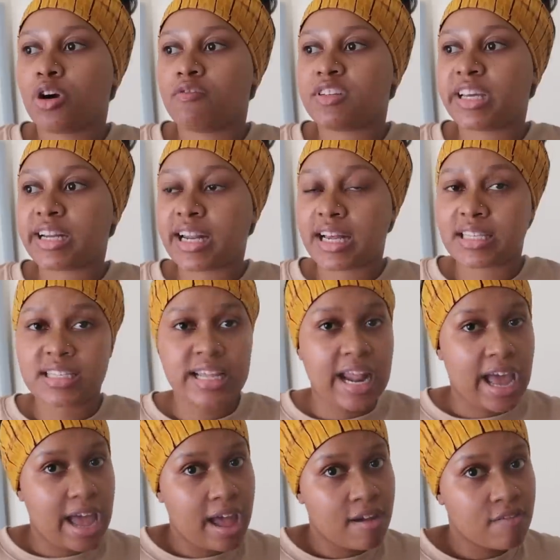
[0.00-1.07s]
of deadlines that
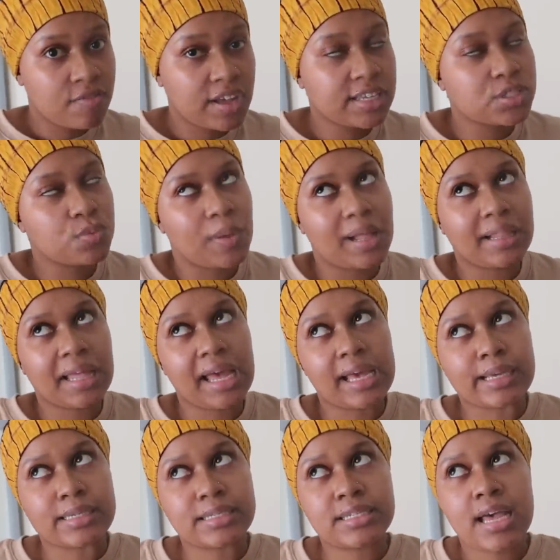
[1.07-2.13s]
I have, as well
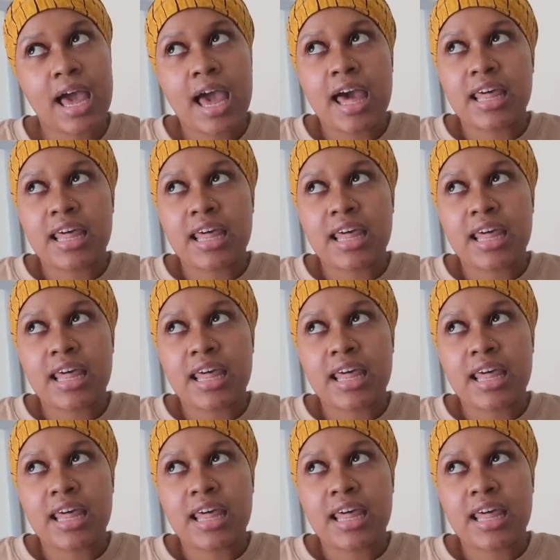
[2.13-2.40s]
as